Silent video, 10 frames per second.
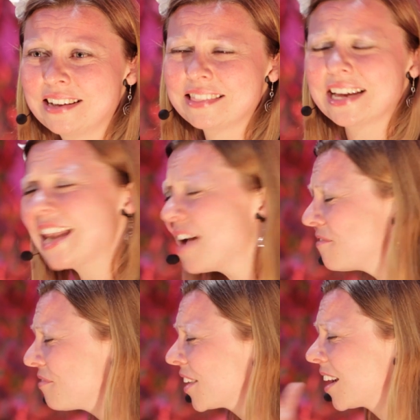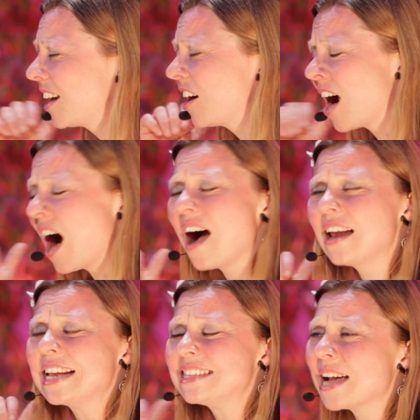They left the
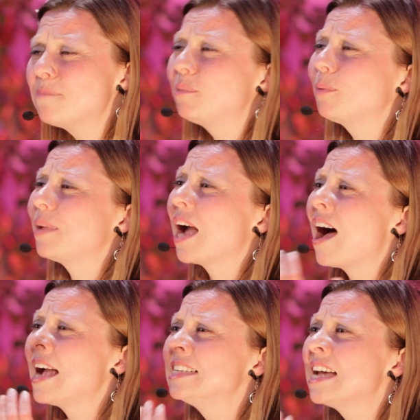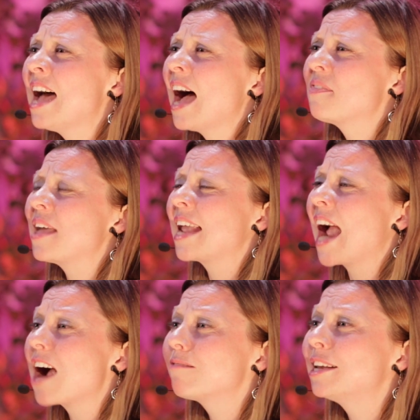Kali temple behind and they
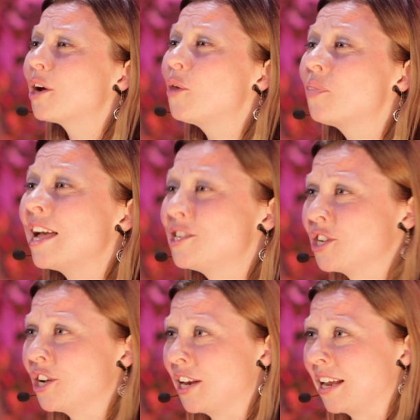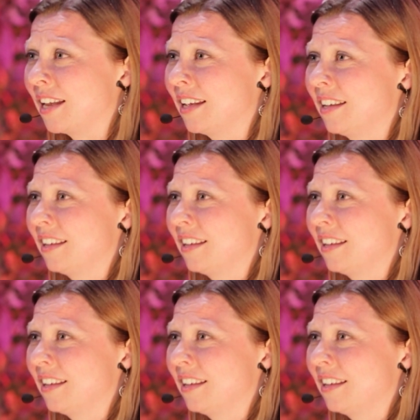carried on their journey.